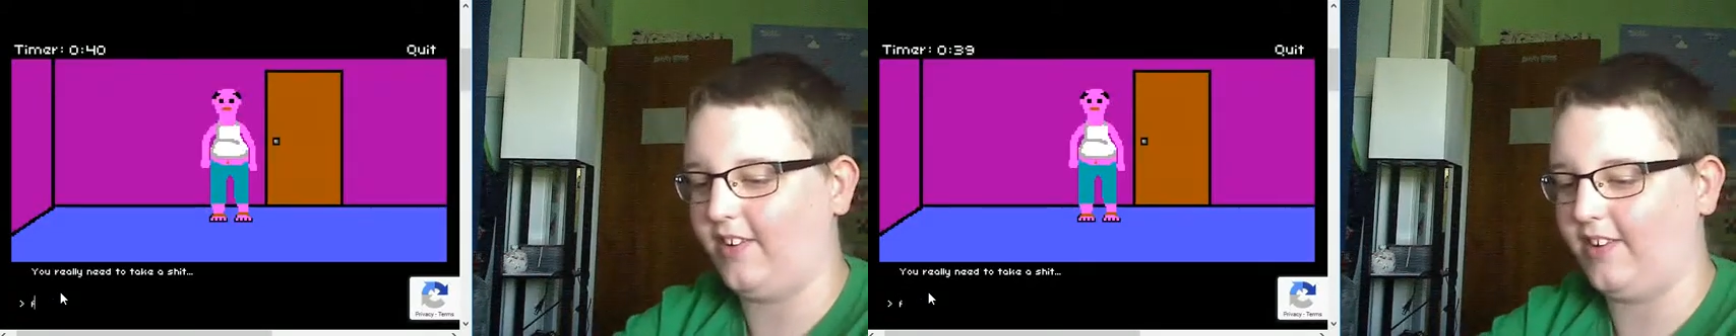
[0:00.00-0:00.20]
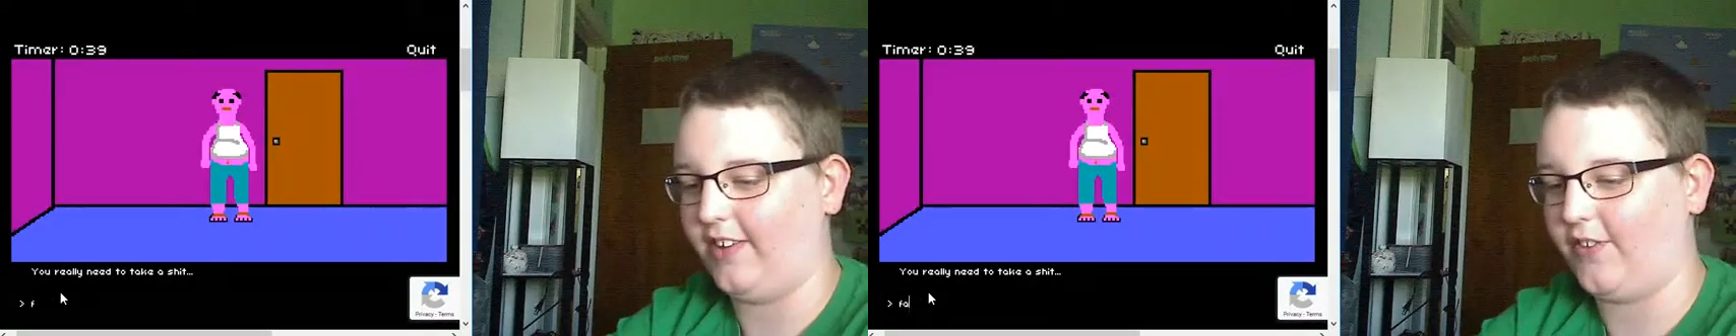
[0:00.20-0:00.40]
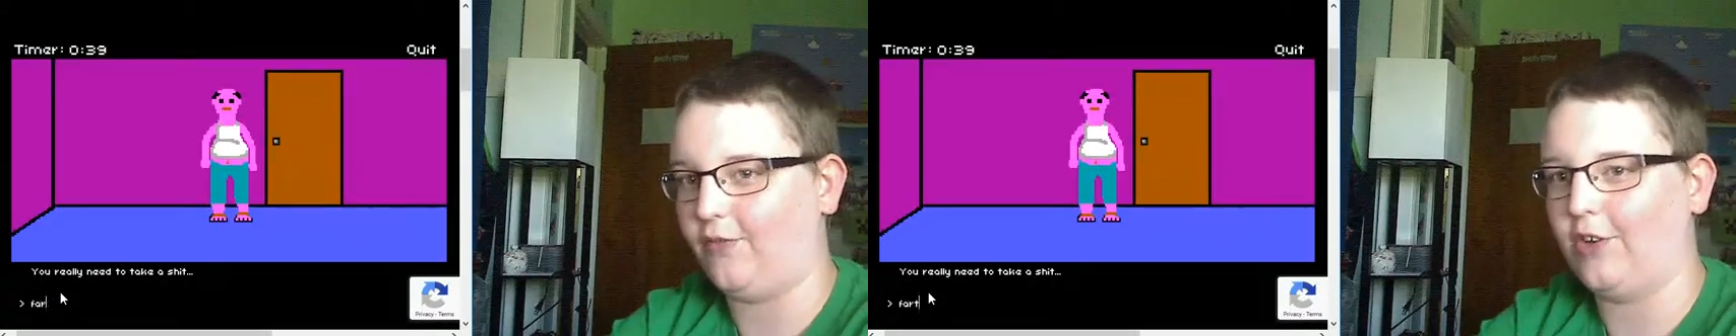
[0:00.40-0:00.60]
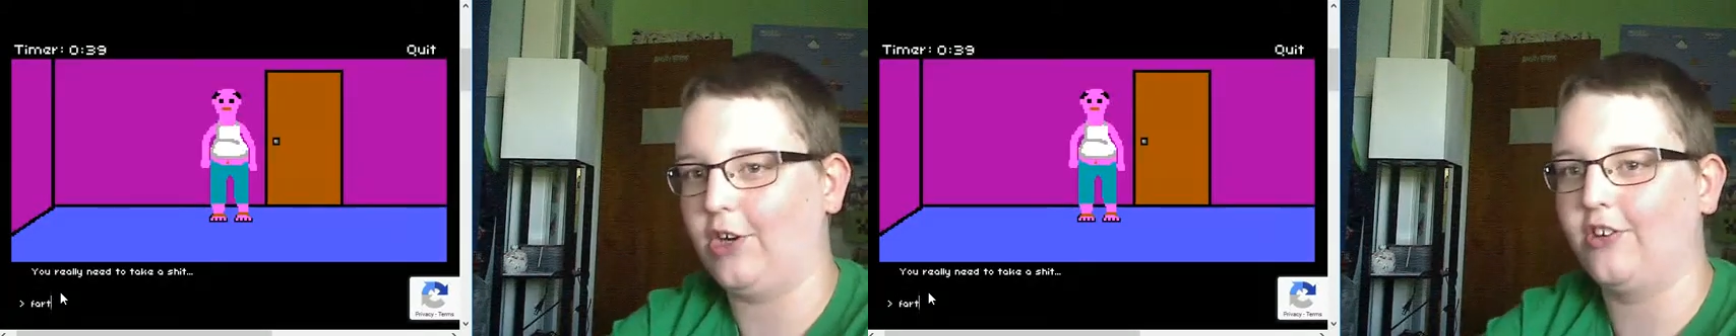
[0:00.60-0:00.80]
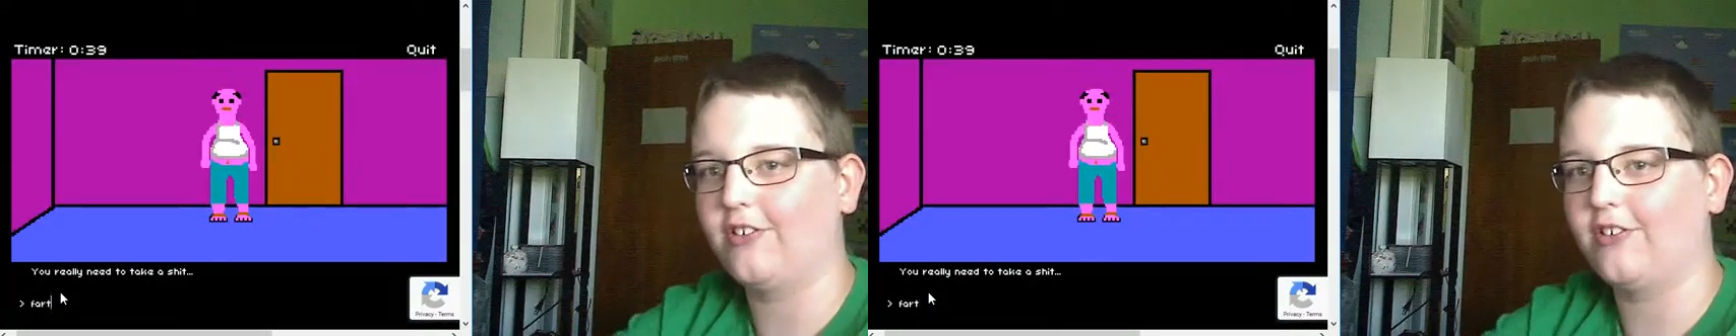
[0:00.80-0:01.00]
let's,
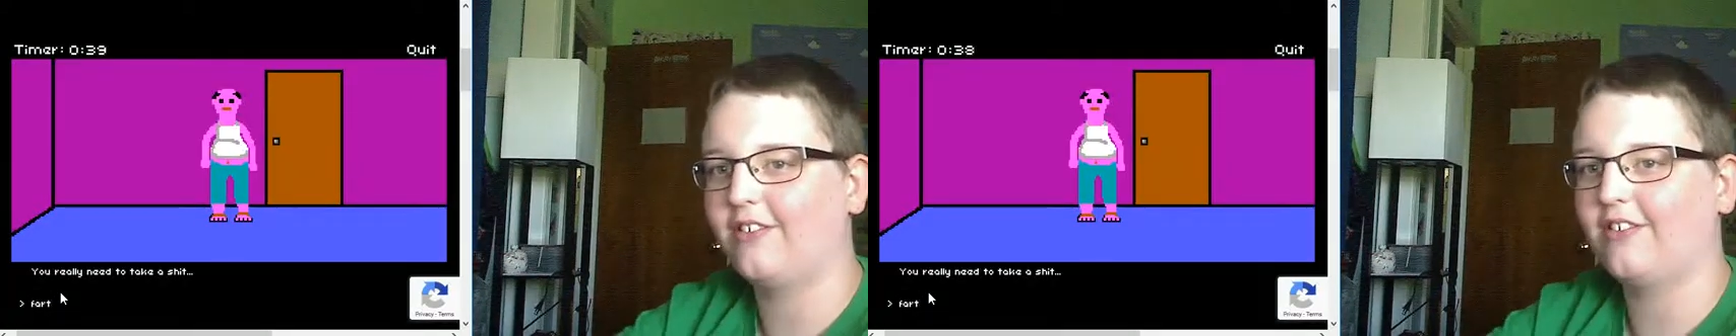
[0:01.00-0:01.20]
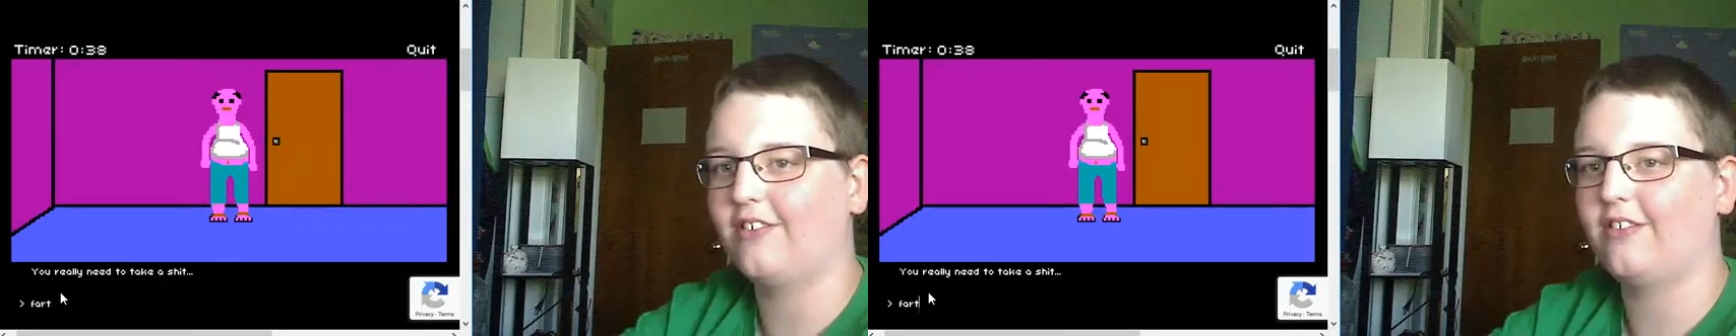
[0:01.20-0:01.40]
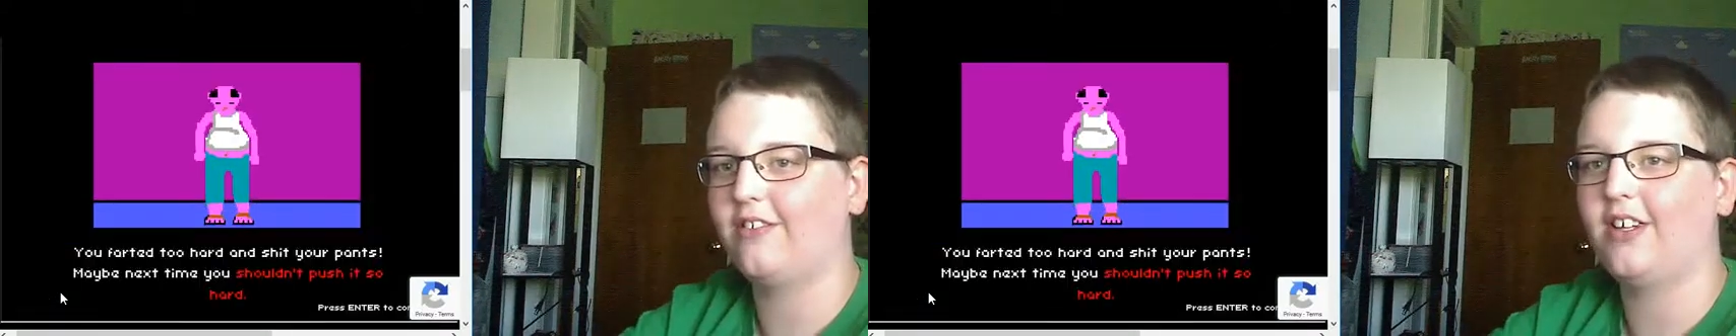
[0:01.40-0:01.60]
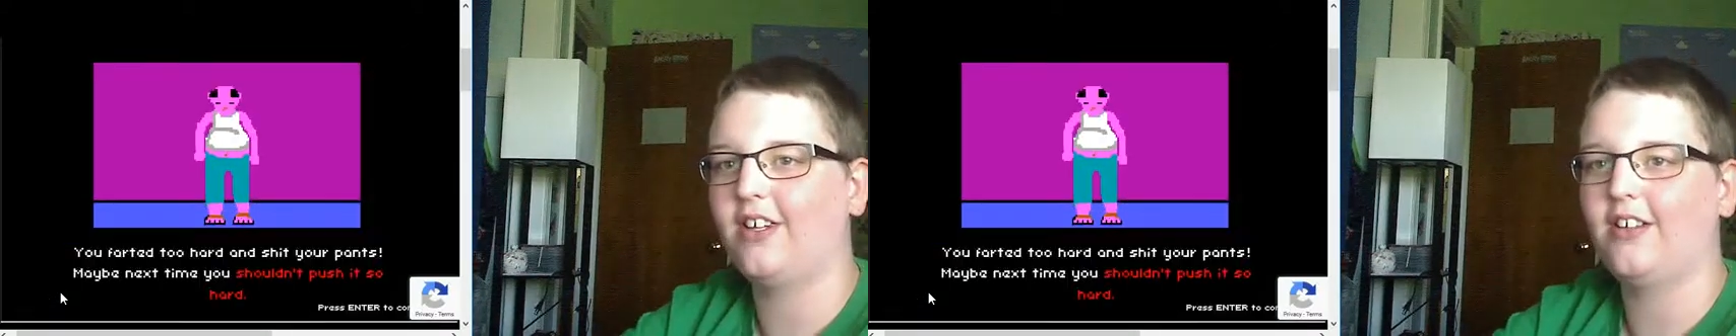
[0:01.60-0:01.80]
fart. you